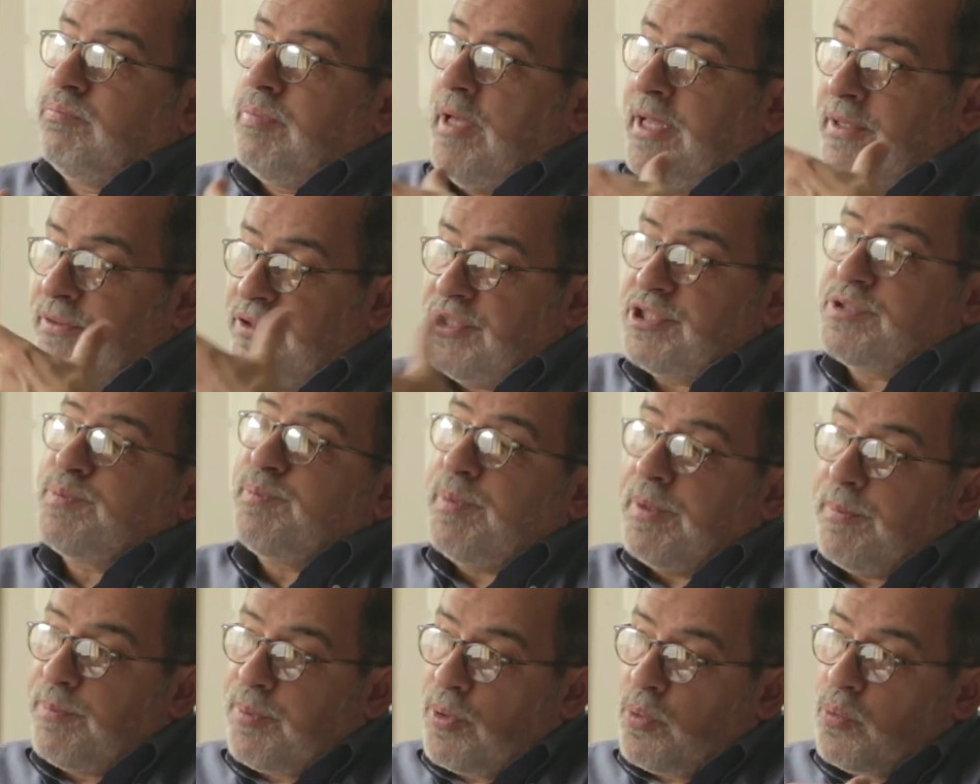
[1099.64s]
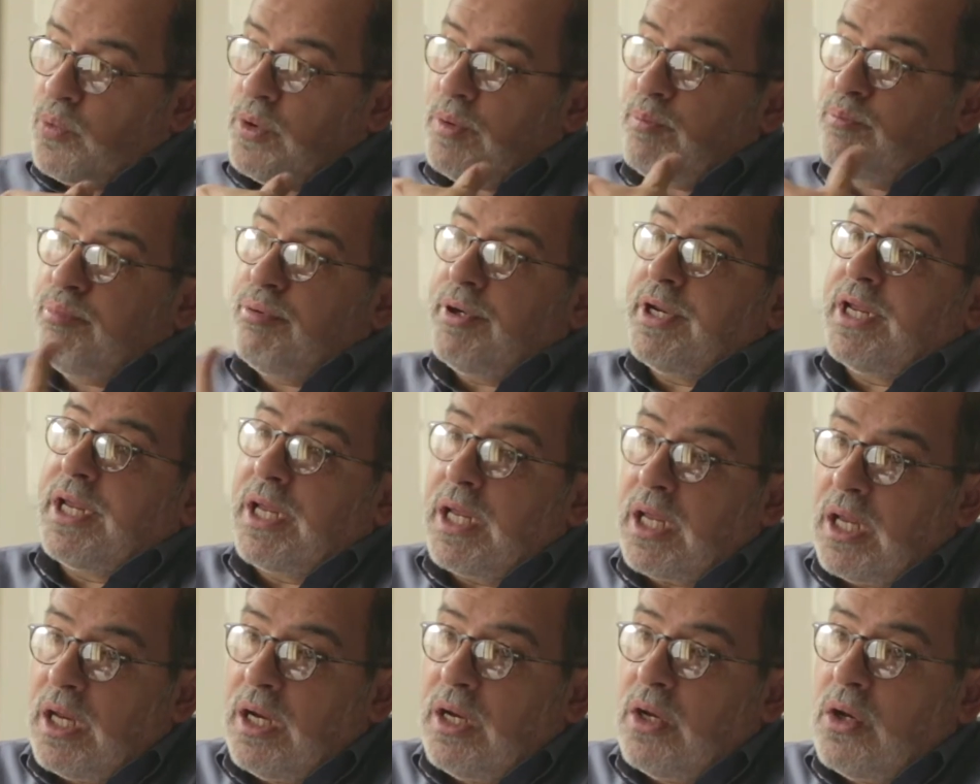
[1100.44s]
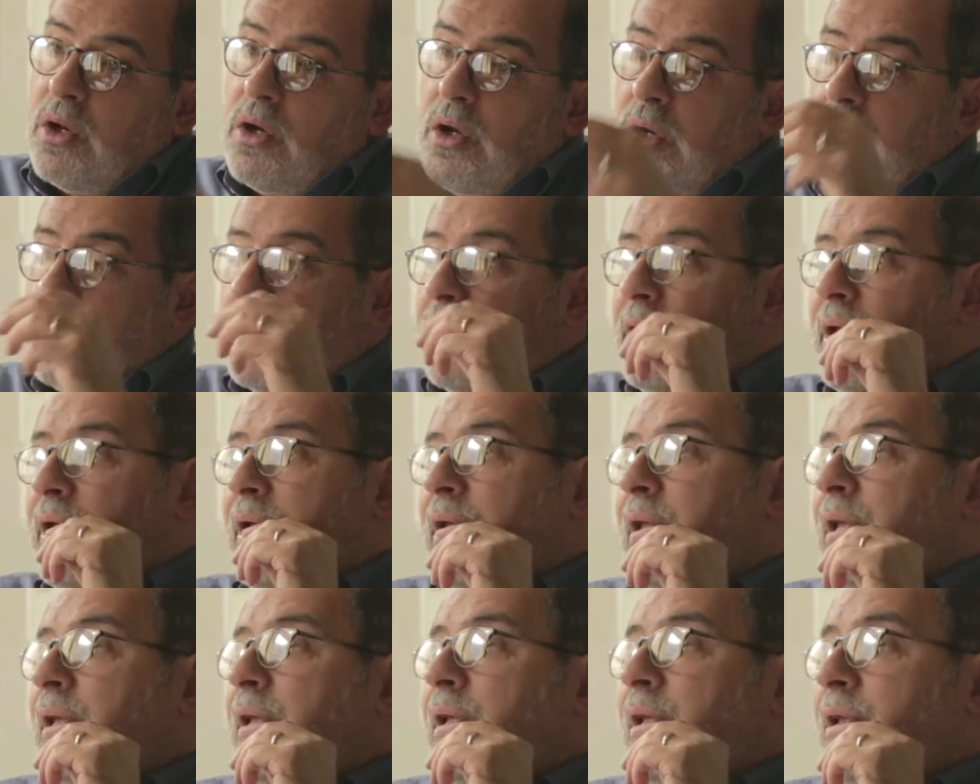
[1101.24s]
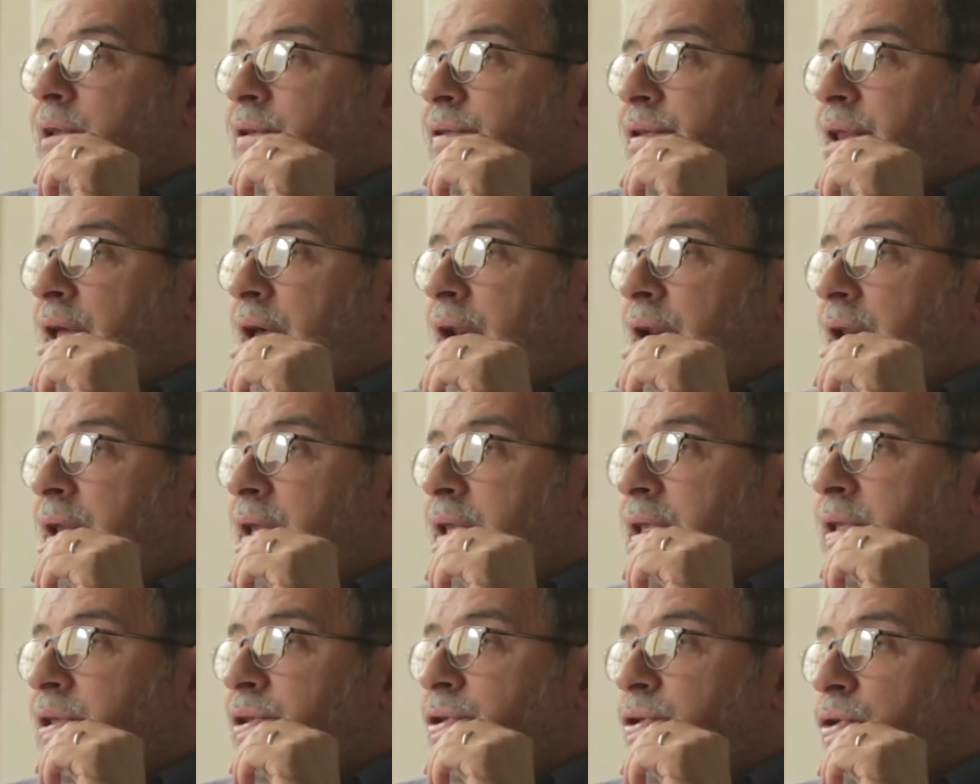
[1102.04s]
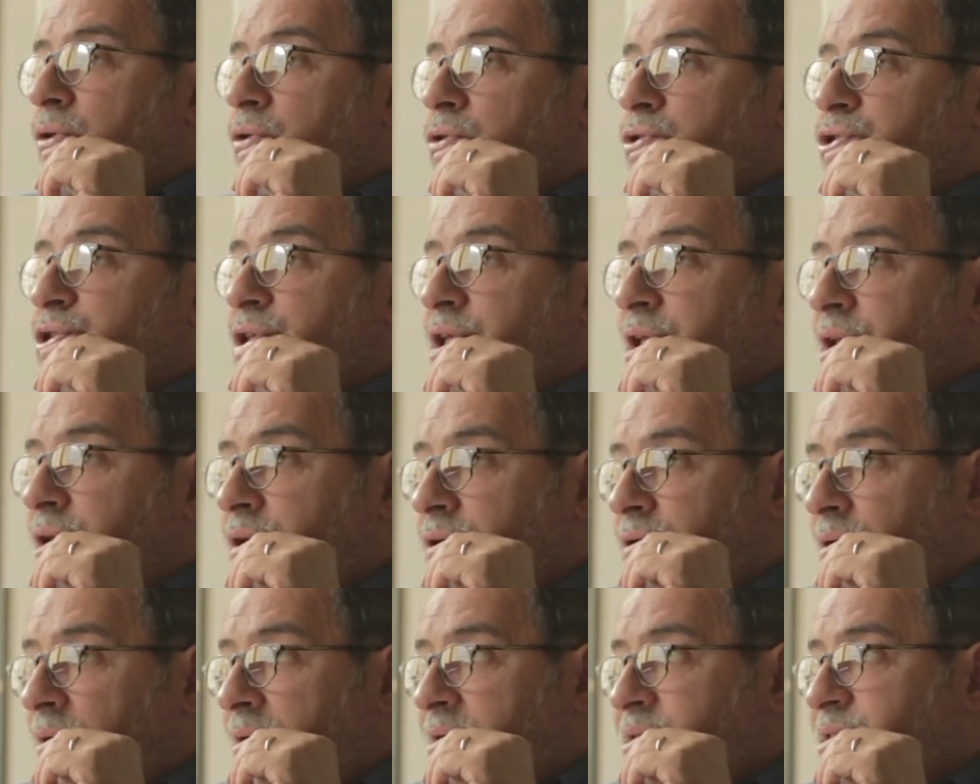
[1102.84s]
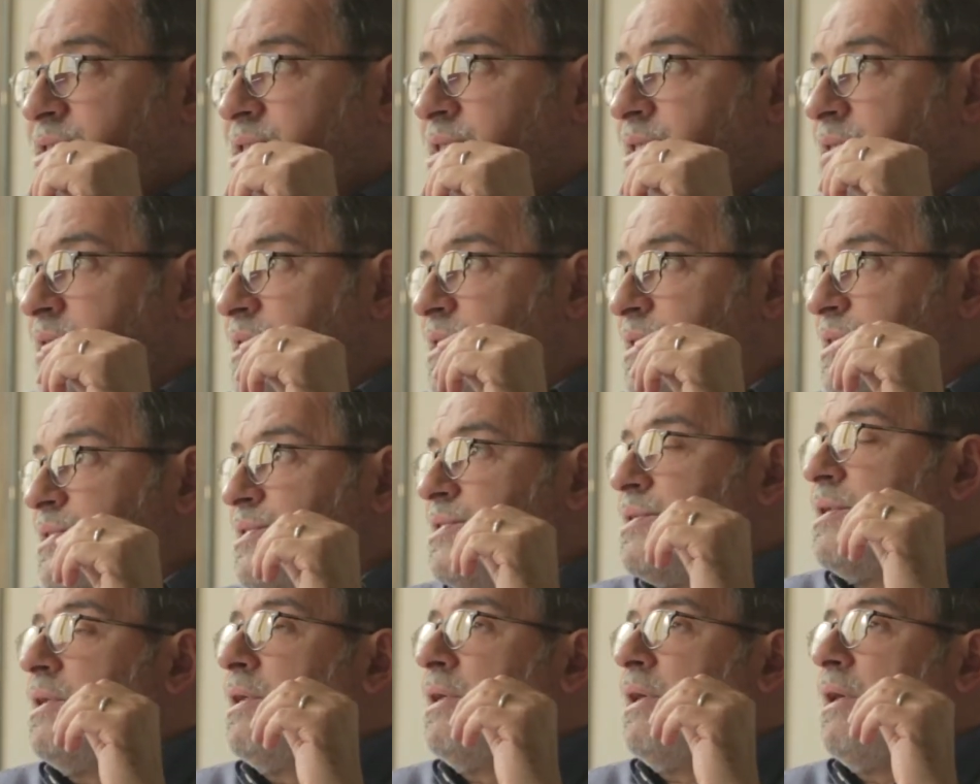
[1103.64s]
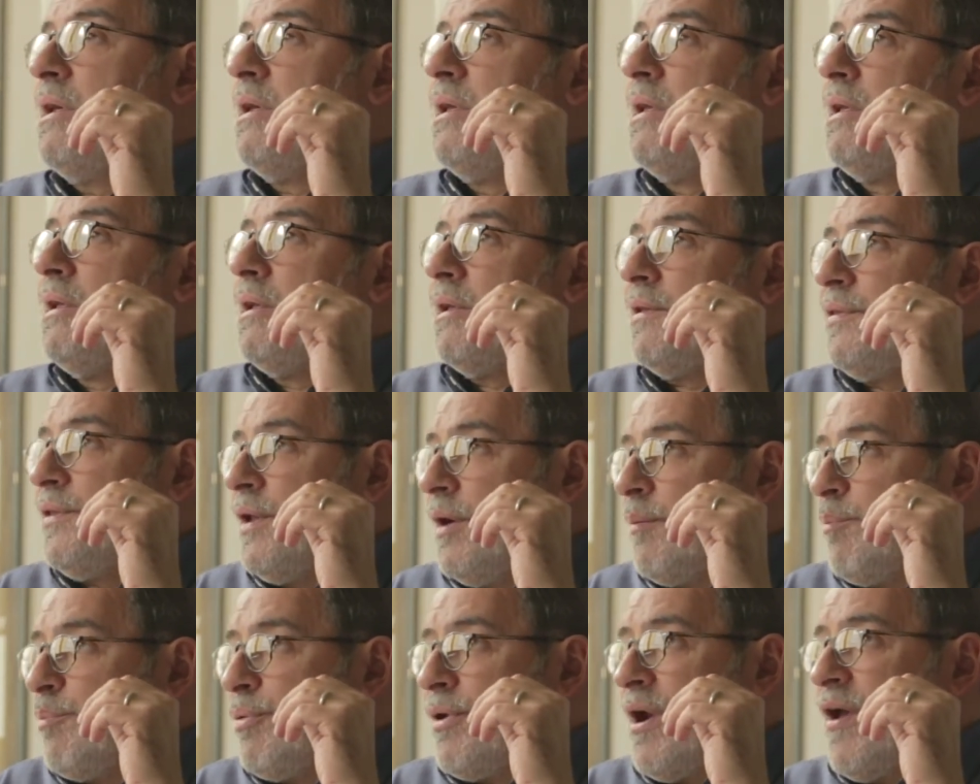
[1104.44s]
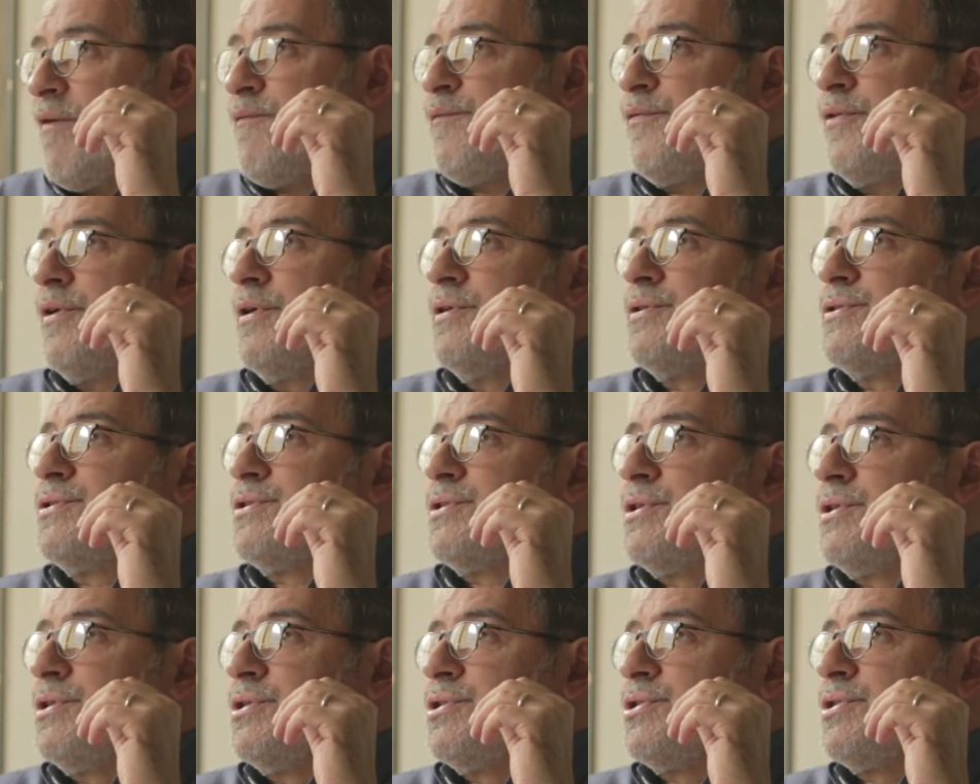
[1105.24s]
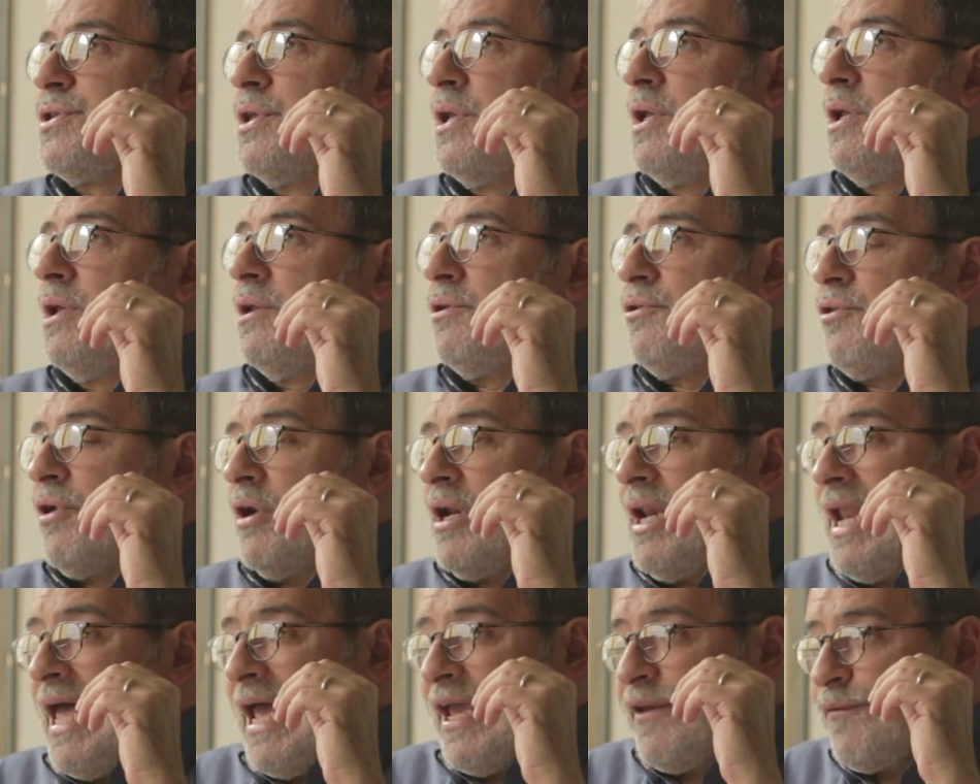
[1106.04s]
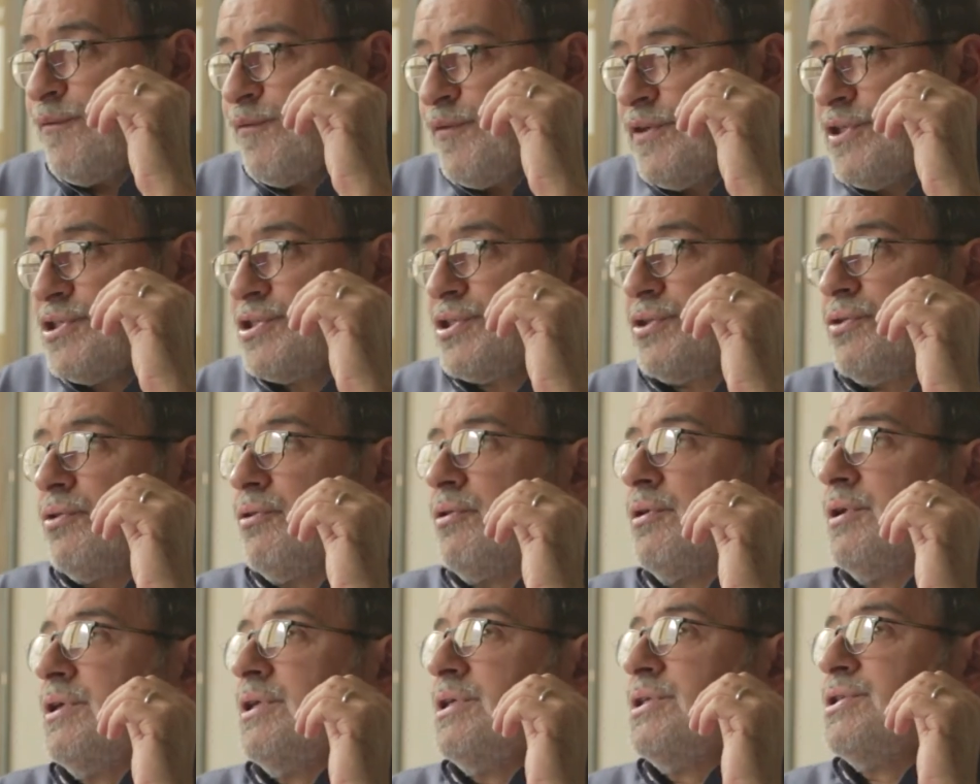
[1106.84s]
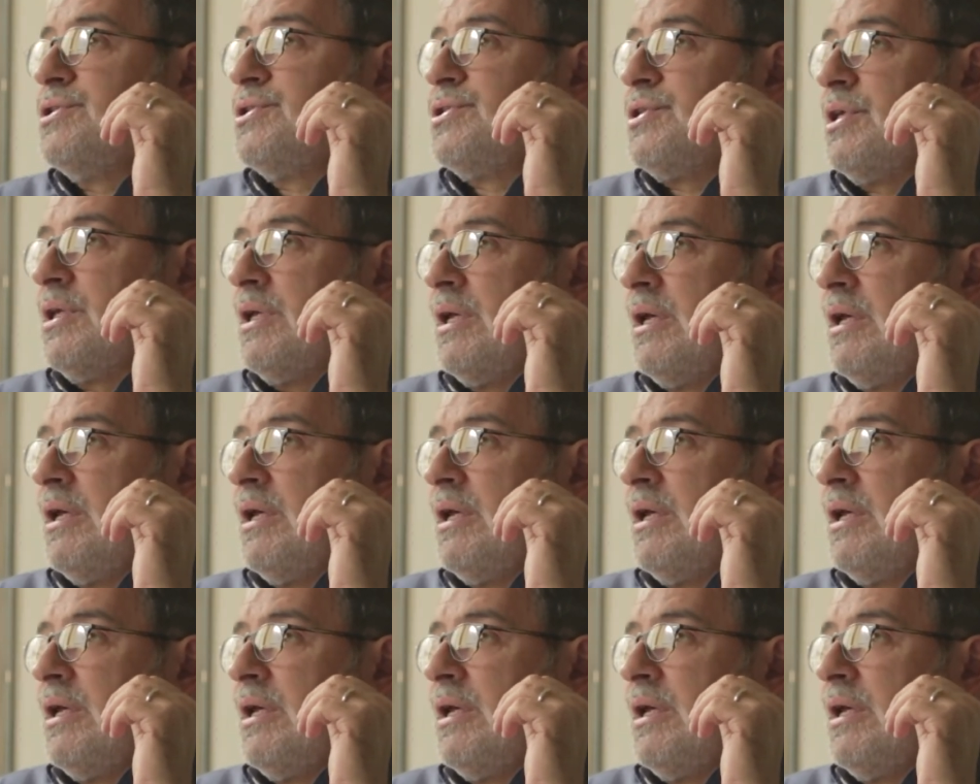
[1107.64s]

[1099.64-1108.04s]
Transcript: and these people will bring along their idiosyncrasies, their preferences, their life histories,